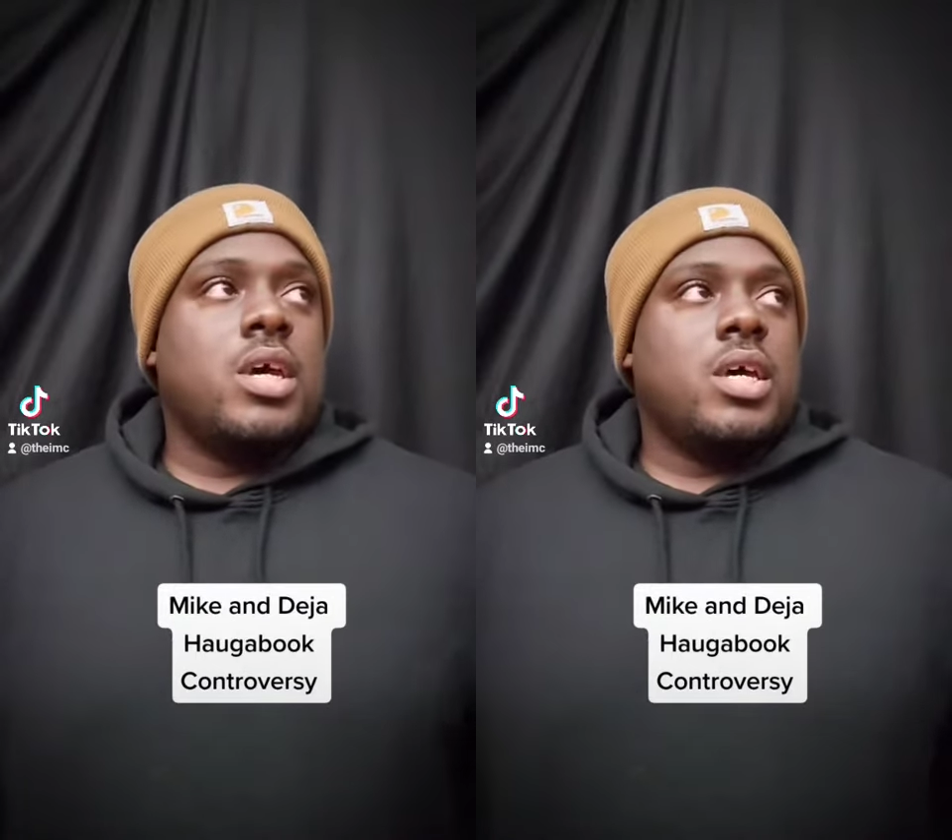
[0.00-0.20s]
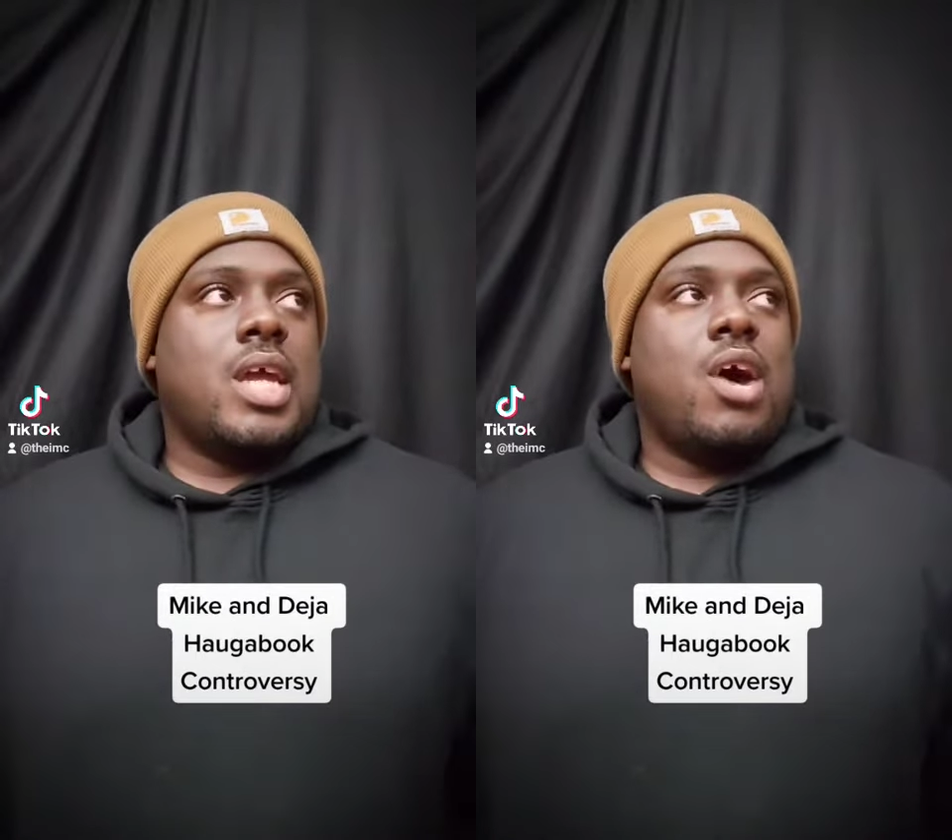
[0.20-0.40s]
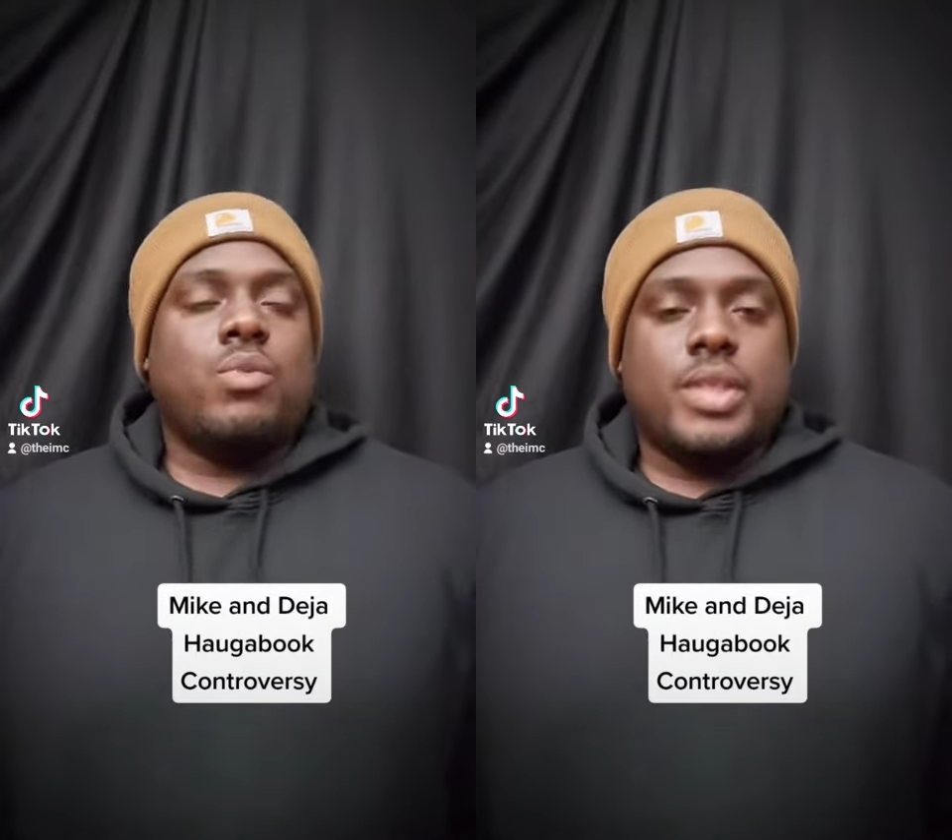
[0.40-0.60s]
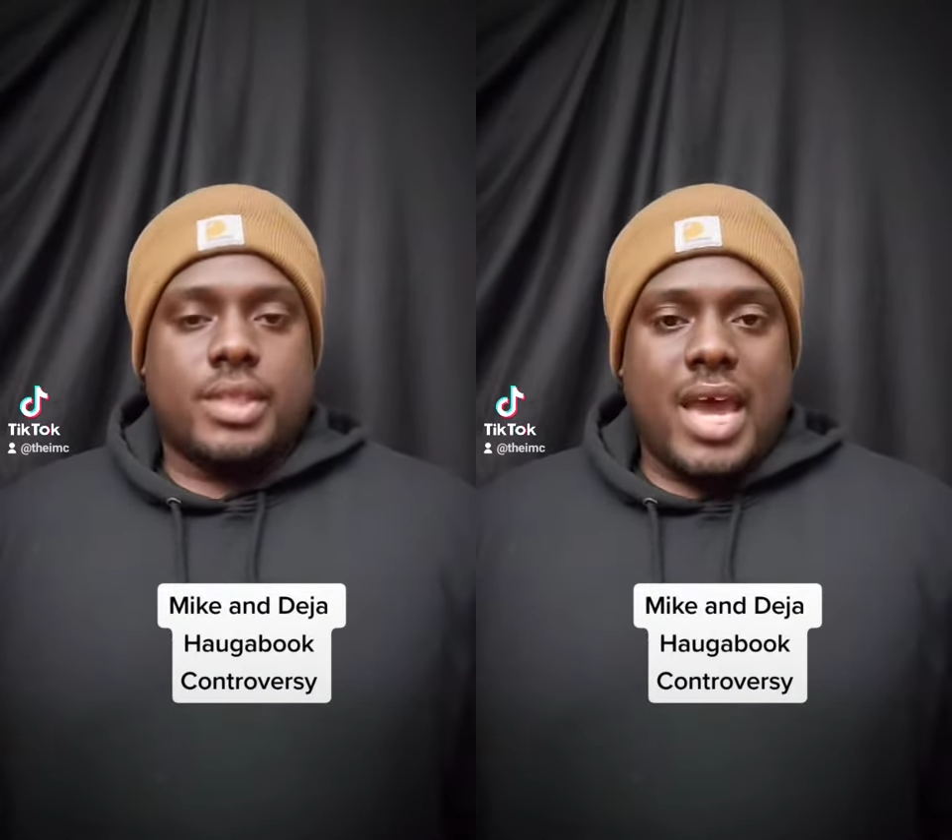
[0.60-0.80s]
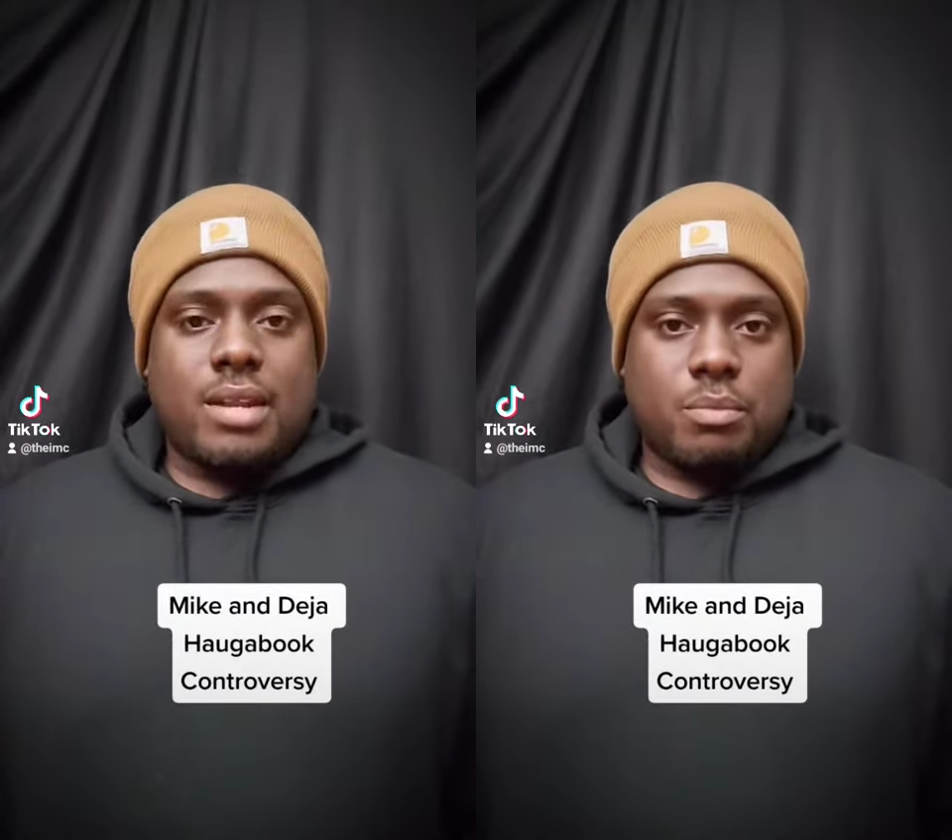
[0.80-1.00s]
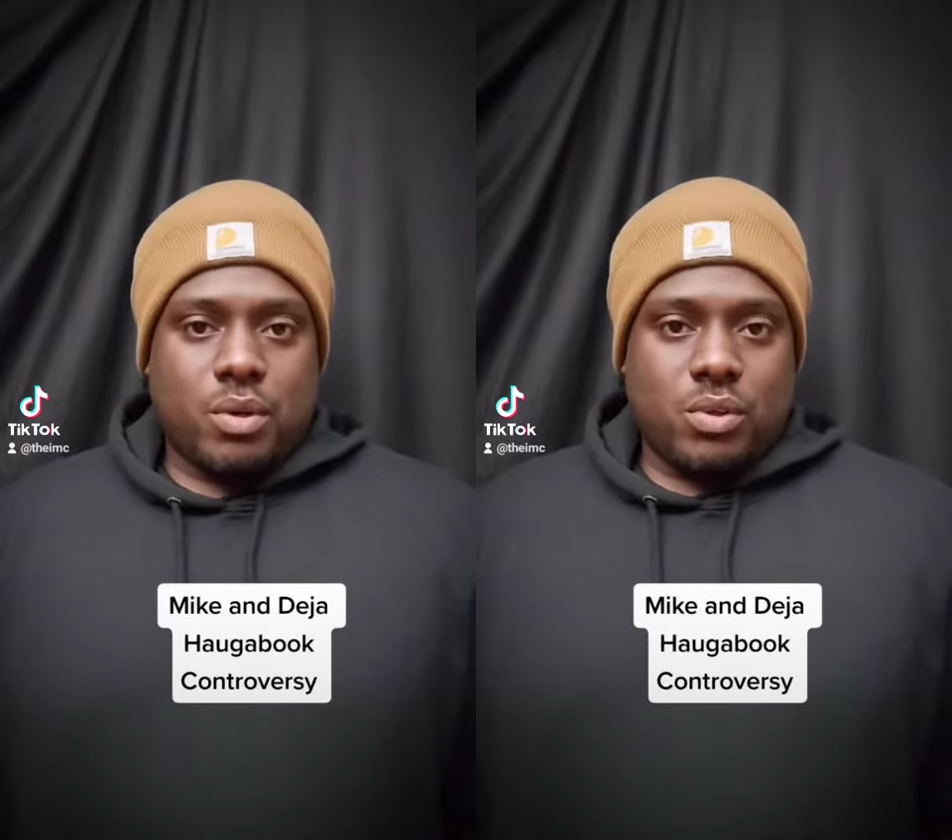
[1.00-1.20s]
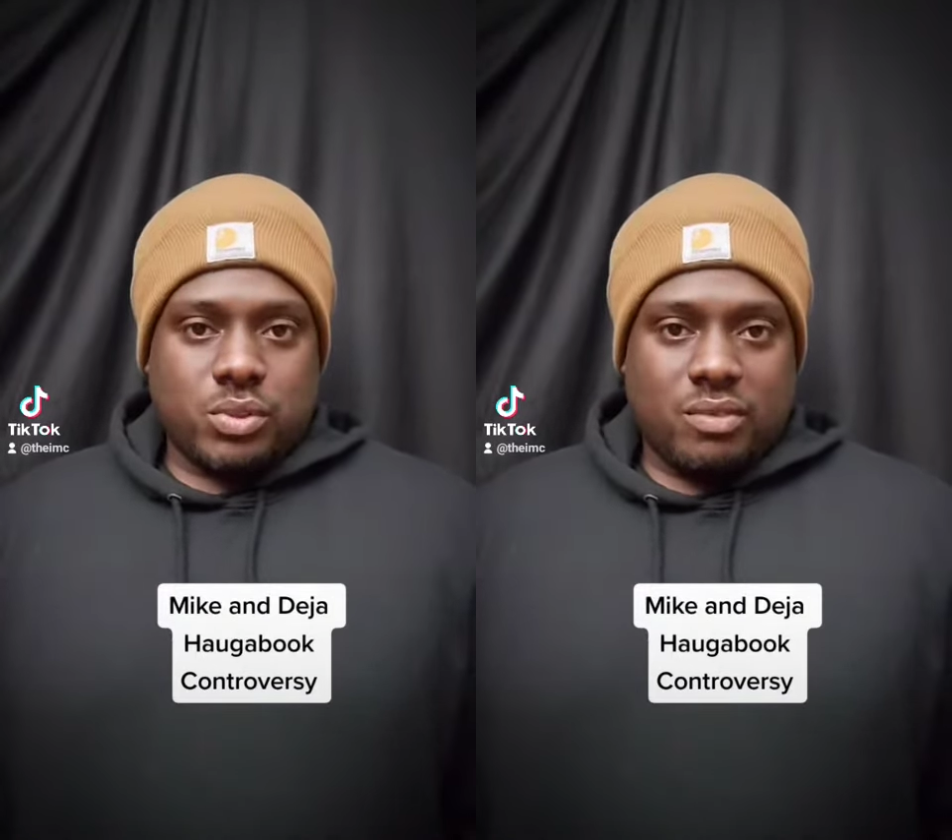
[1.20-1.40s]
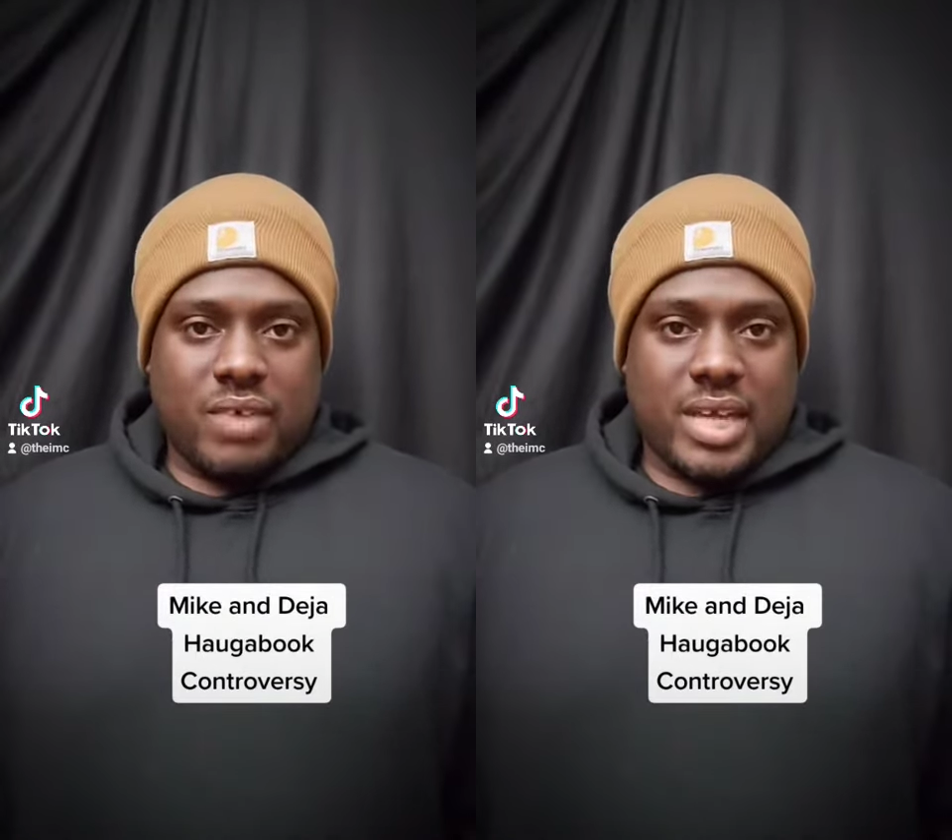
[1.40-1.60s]
Not only that, but also
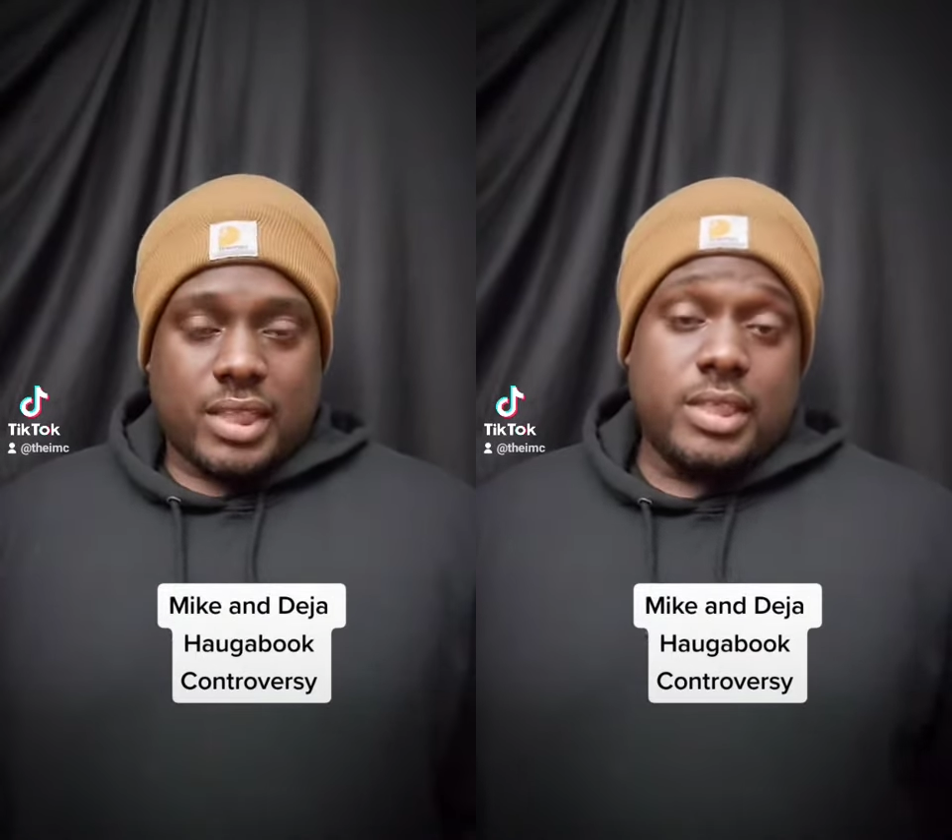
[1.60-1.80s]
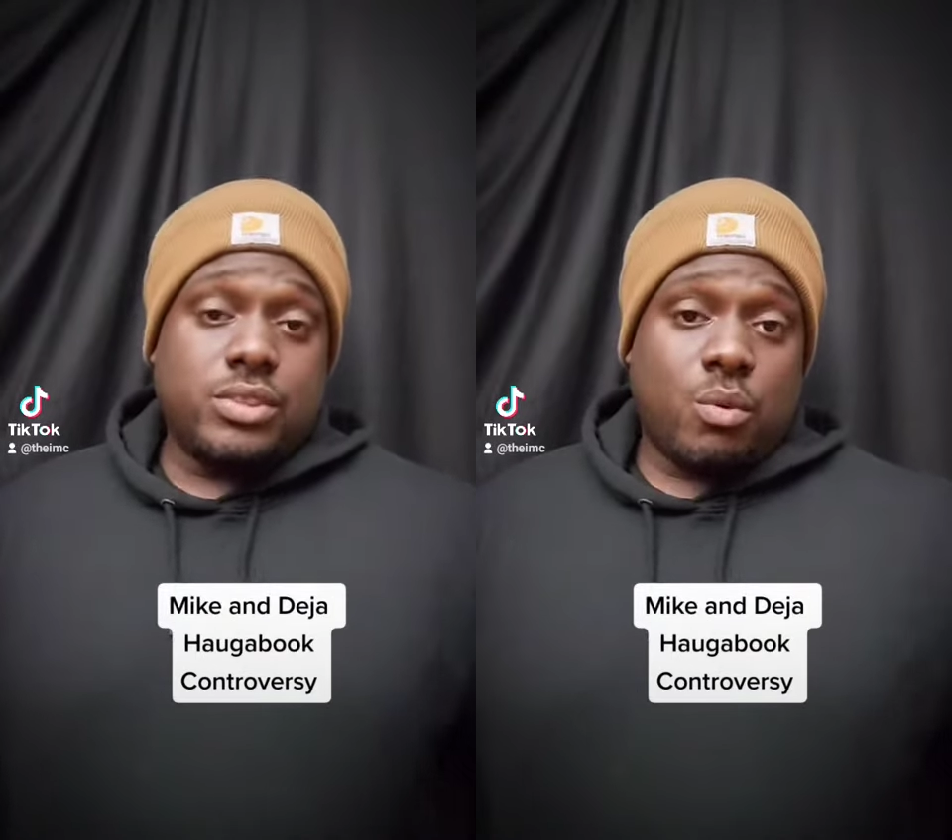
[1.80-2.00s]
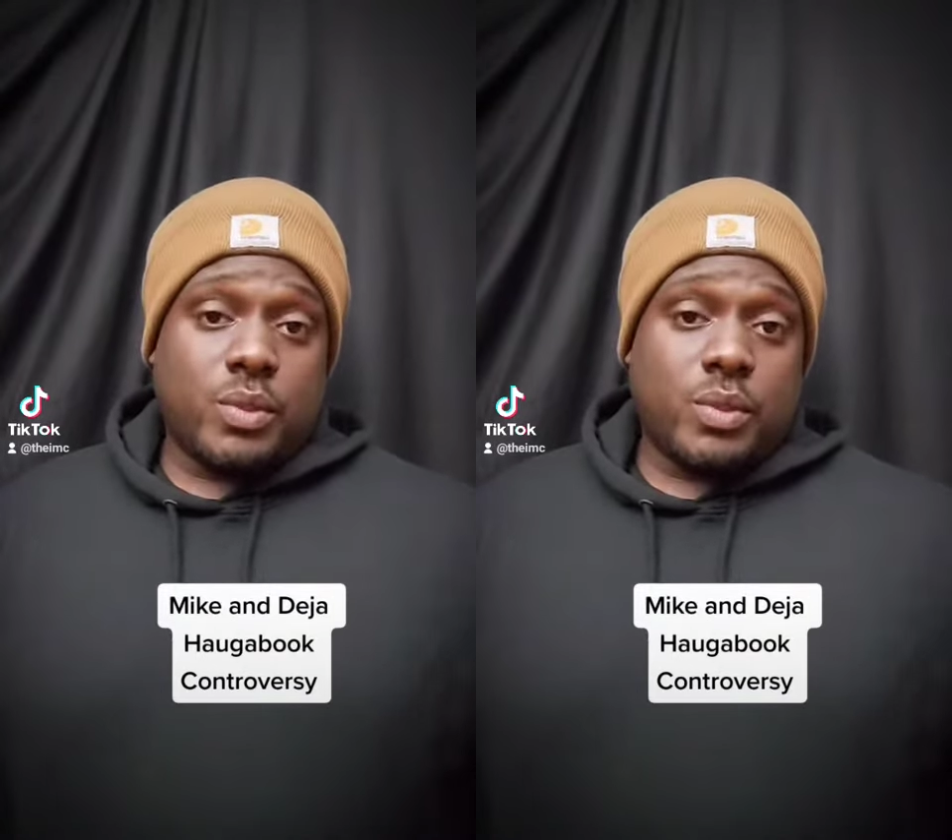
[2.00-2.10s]
the fact that he's over